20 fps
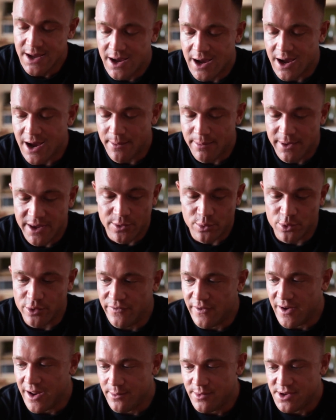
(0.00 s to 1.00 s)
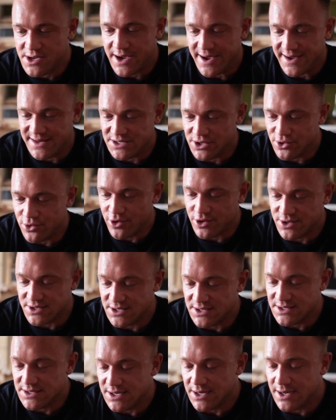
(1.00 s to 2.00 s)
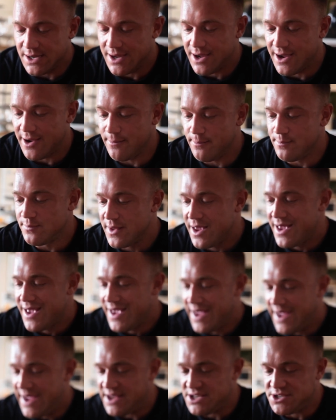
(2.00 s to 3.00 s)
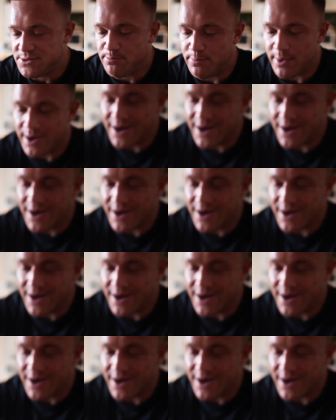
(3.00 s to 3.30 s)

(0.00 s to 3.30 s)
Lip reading: but you will find them in your Asian grocers. Each